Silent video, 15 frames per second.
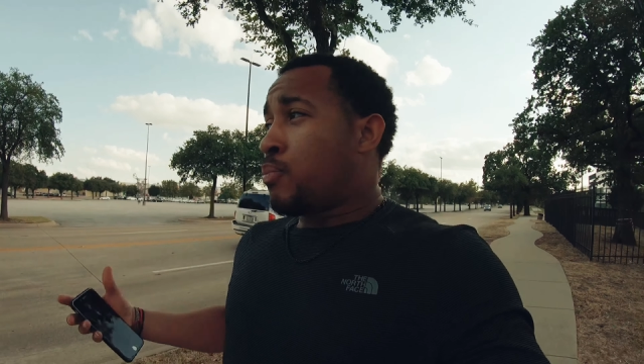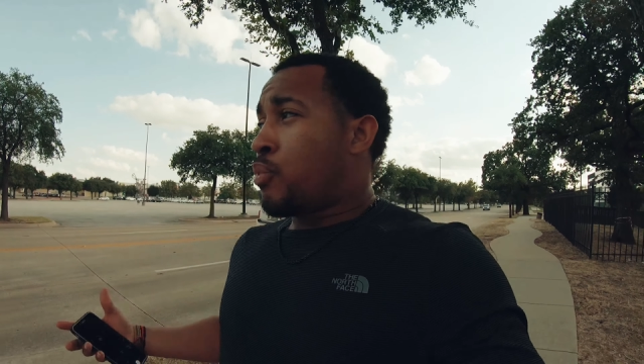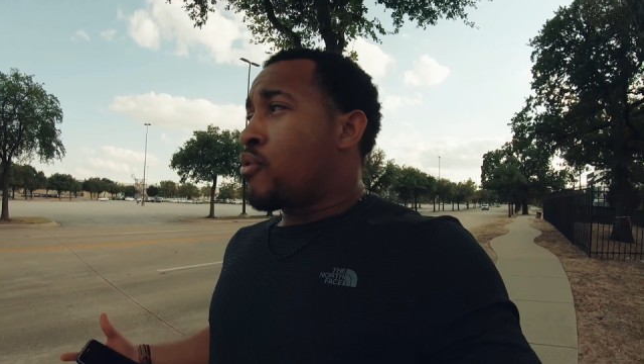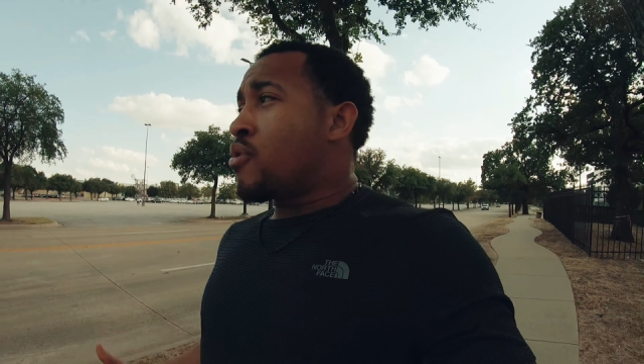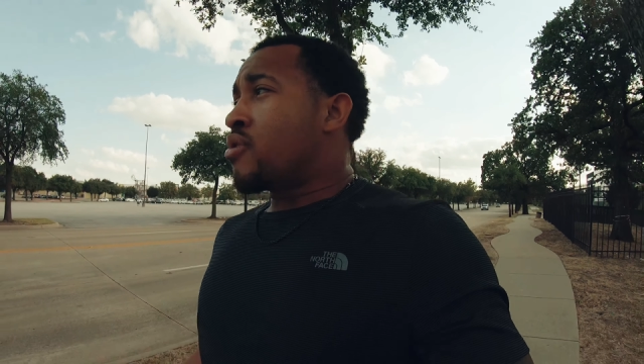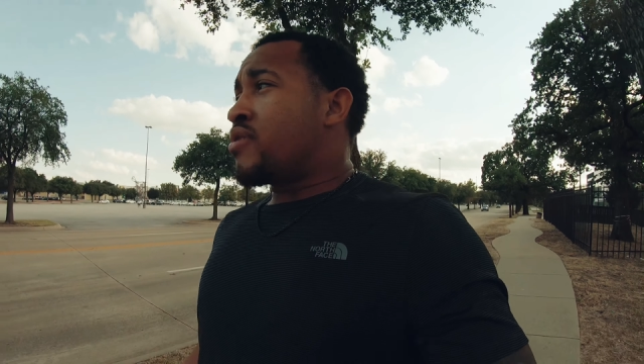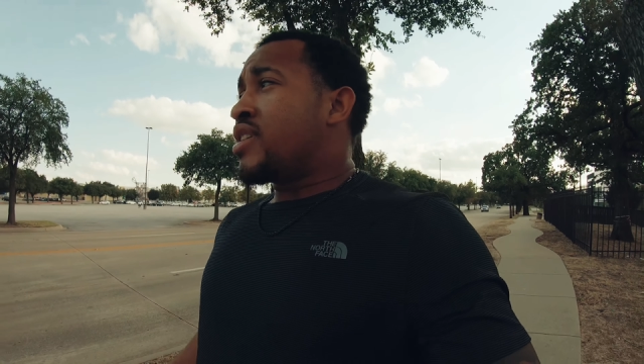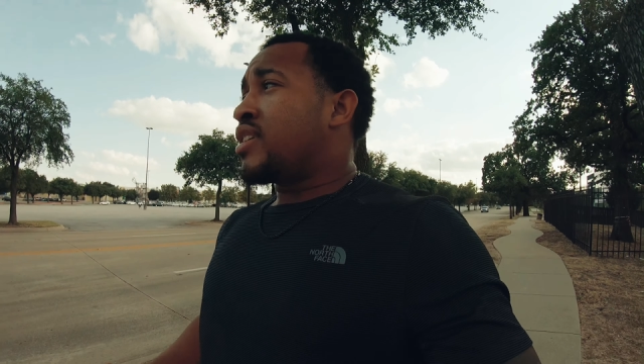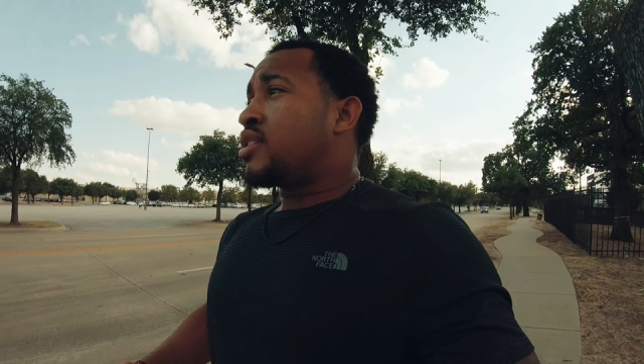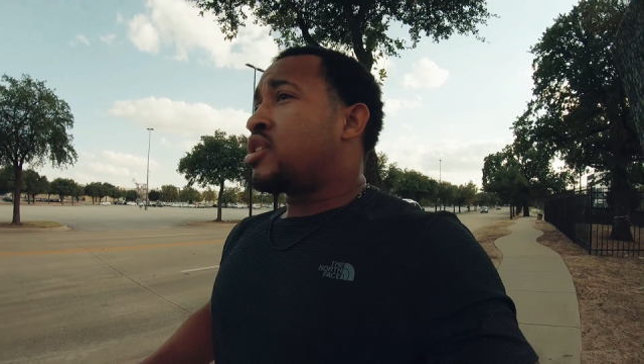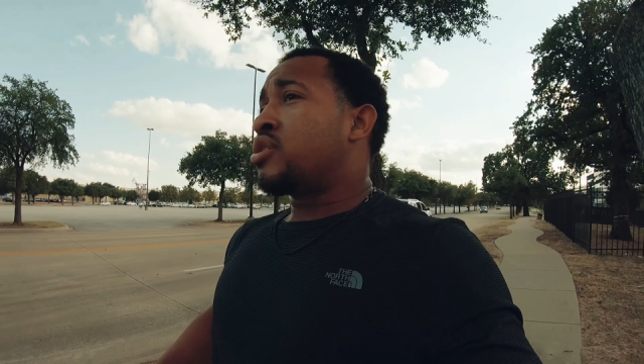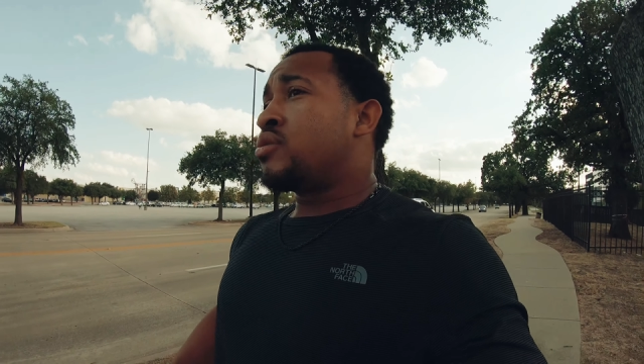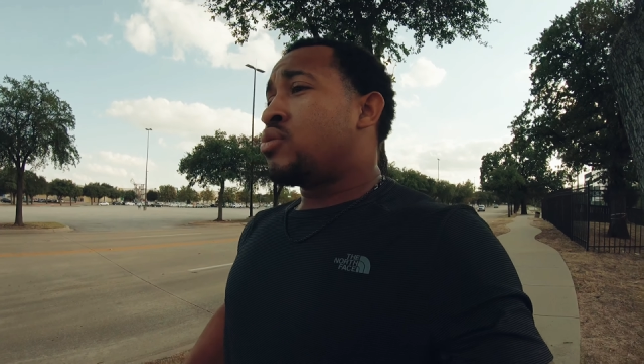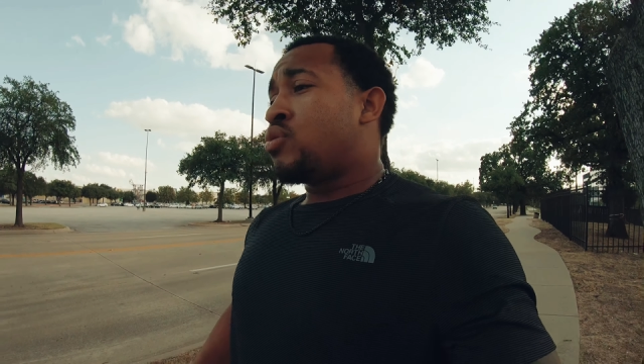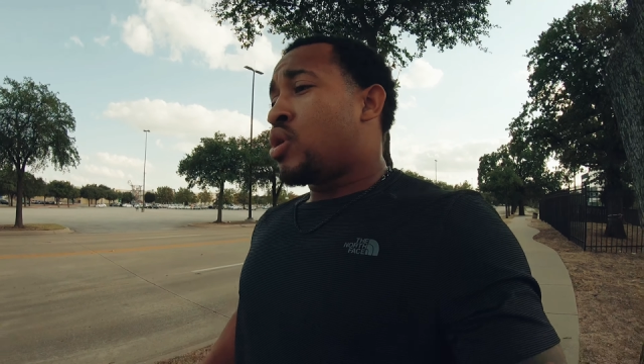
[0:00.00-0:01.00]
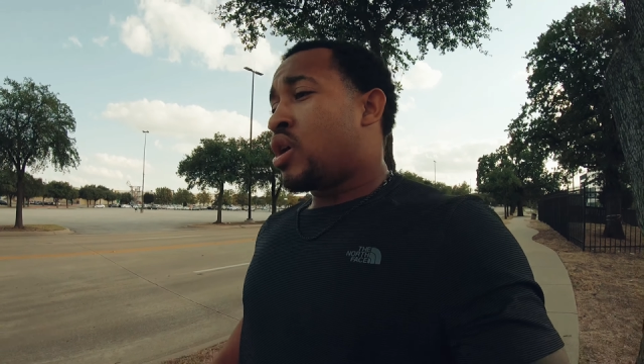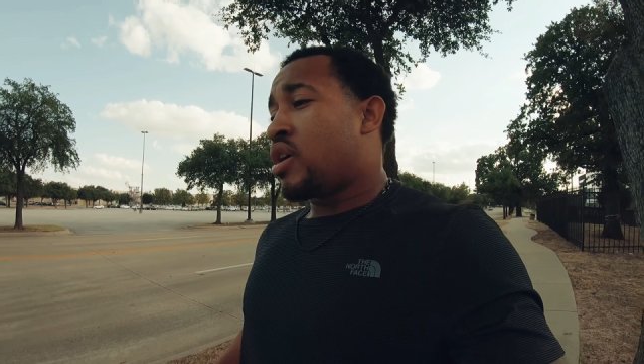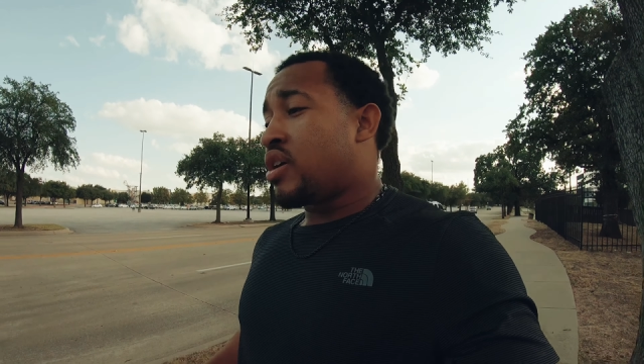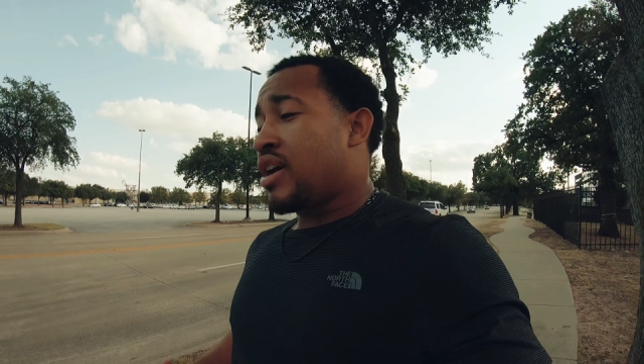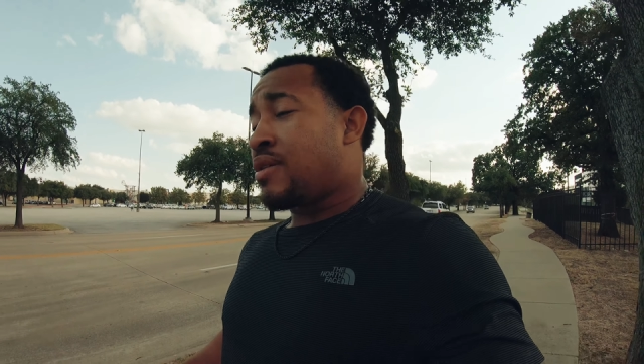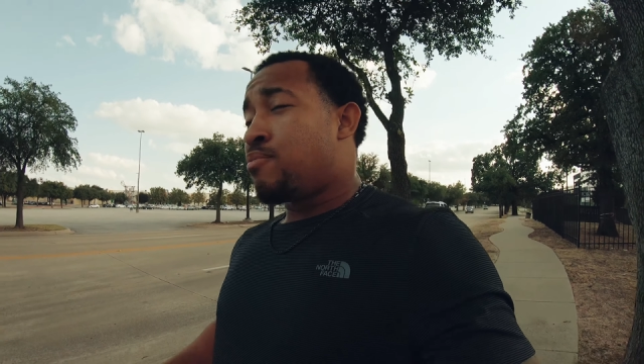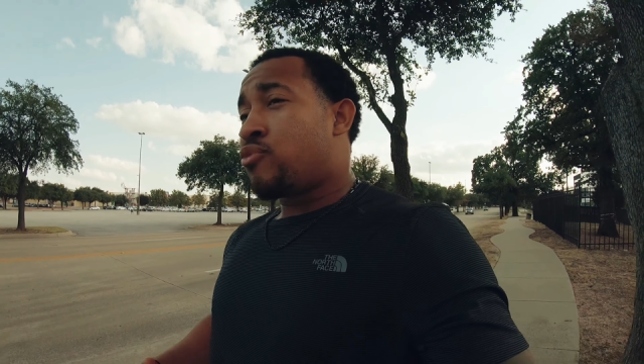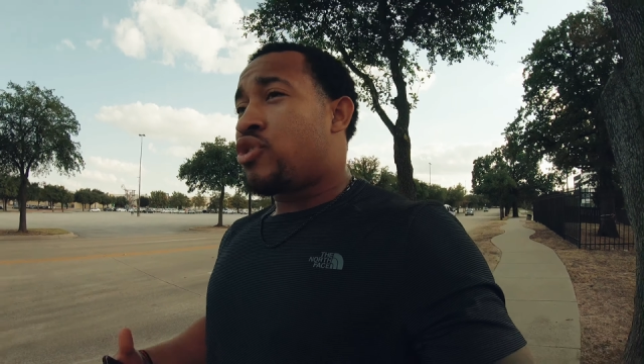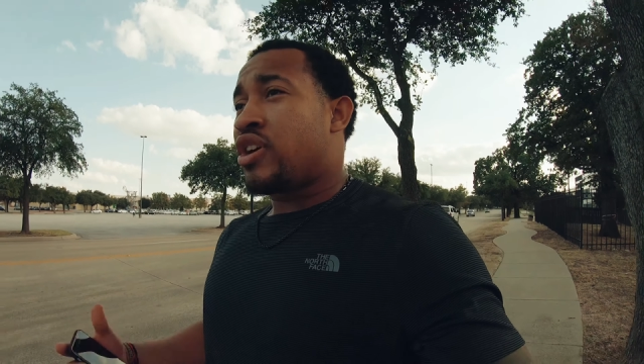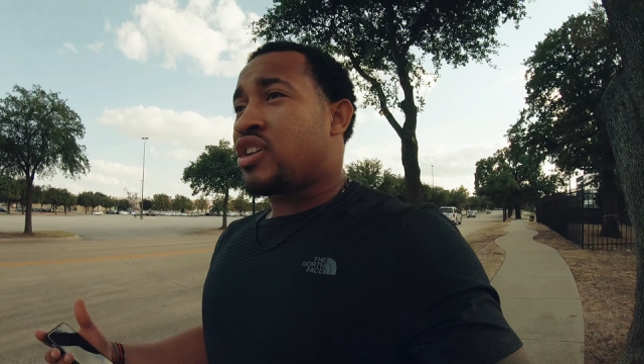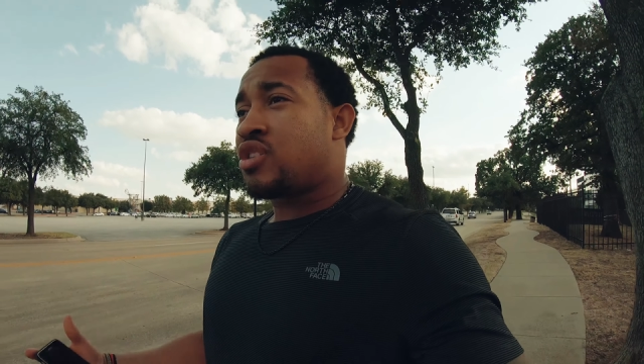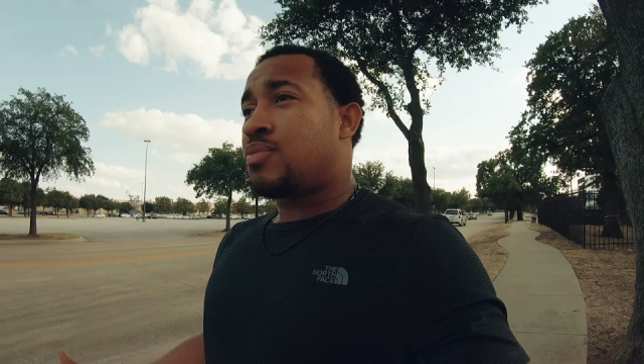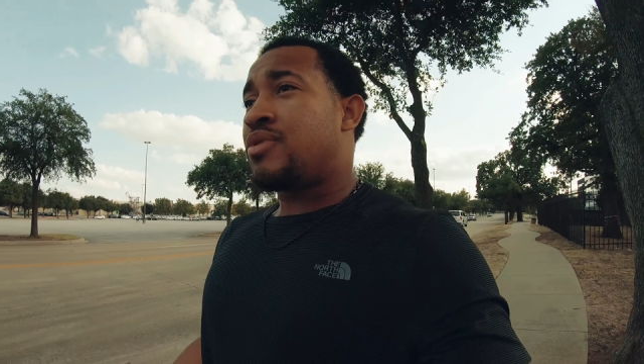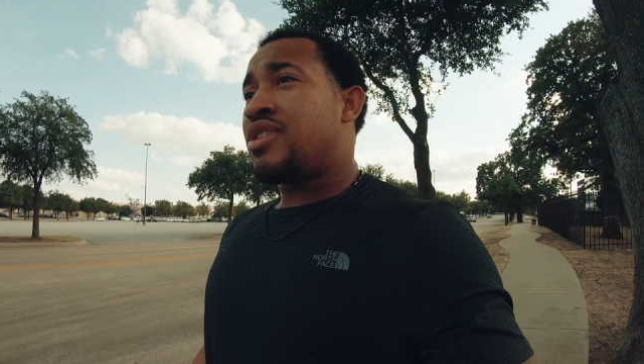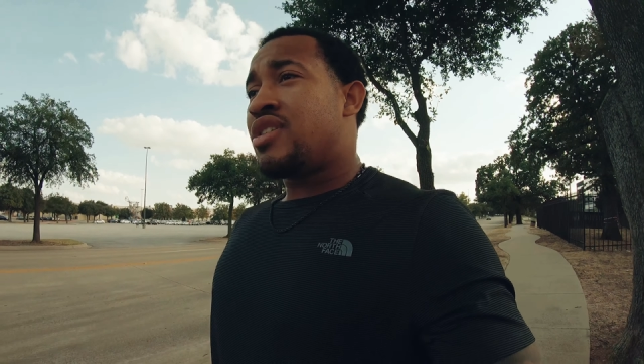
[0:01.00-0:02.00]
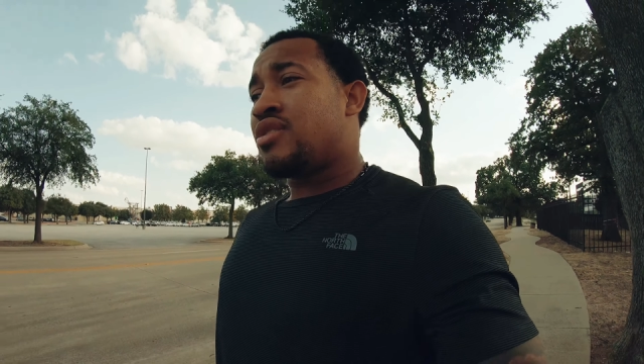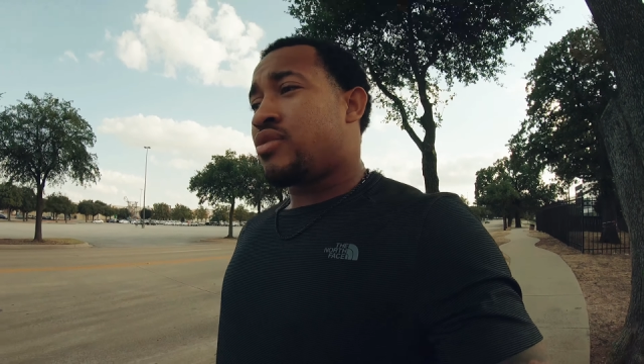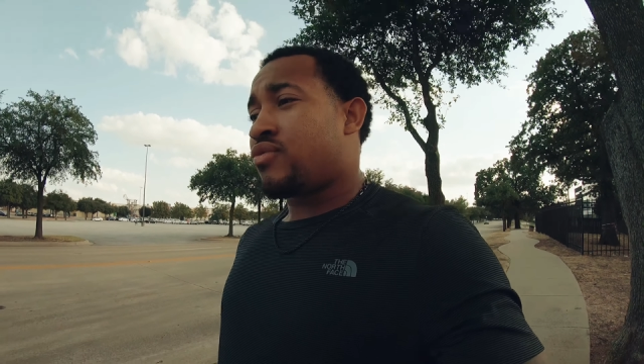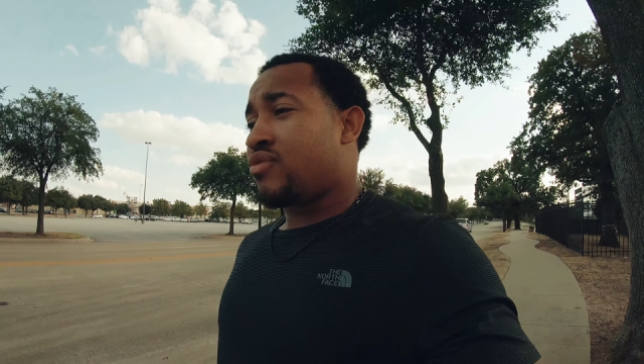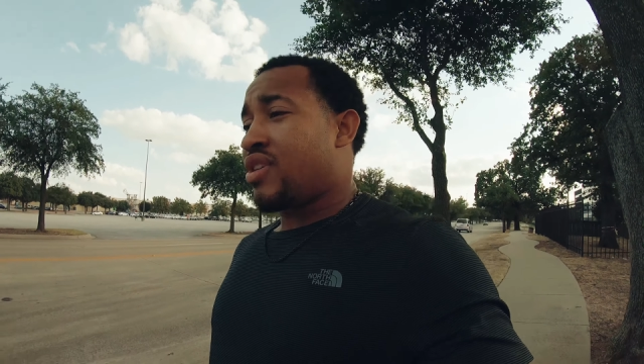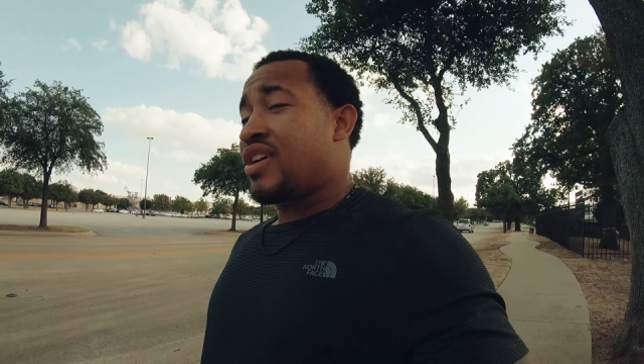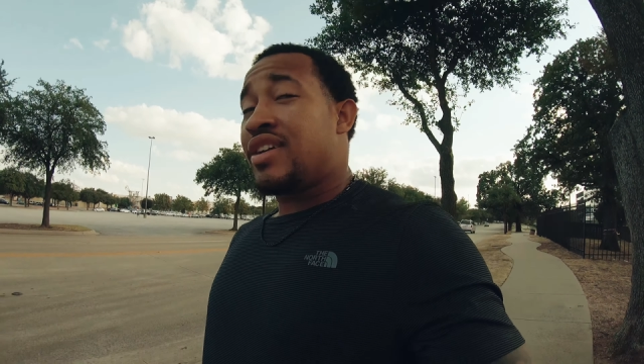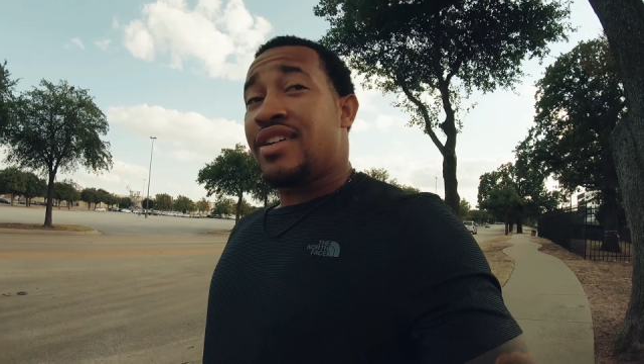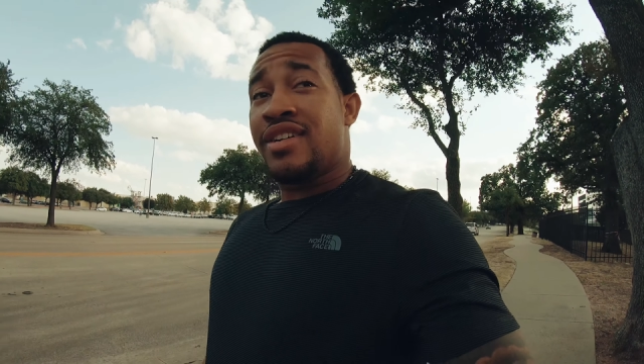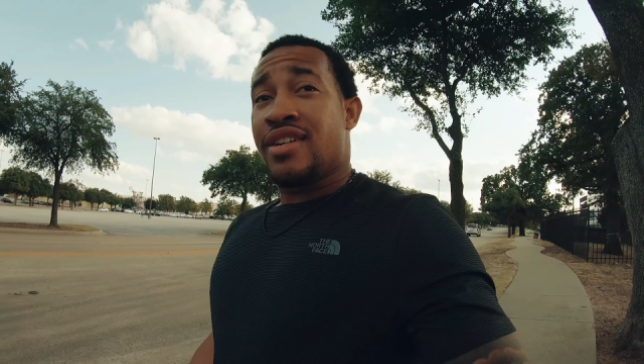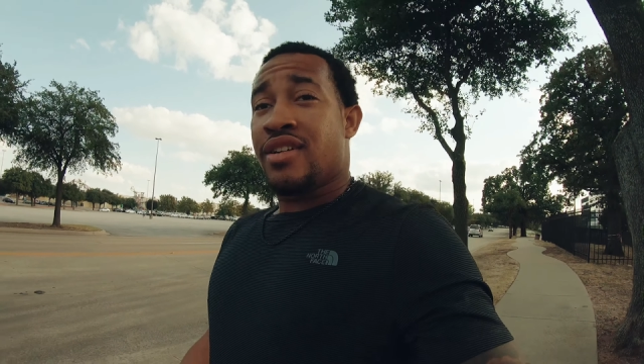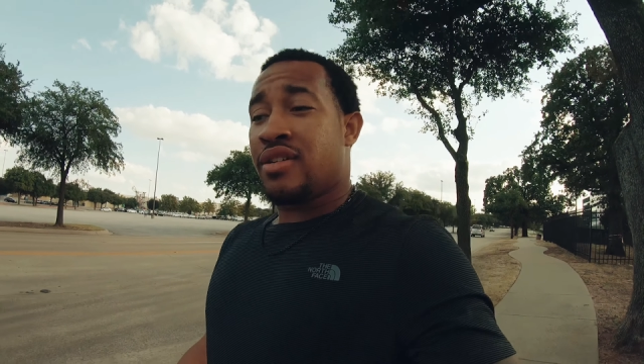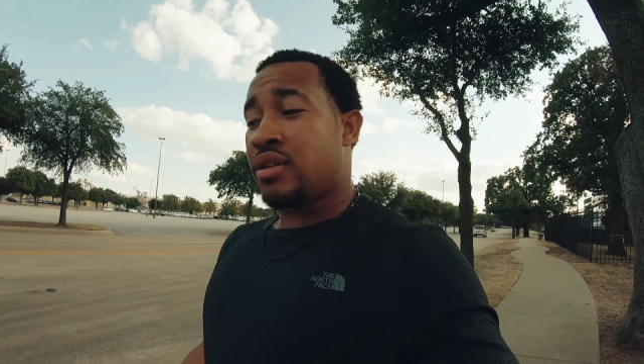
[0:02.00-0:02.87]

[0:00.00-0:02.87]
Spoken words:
boring to a more experienced runner,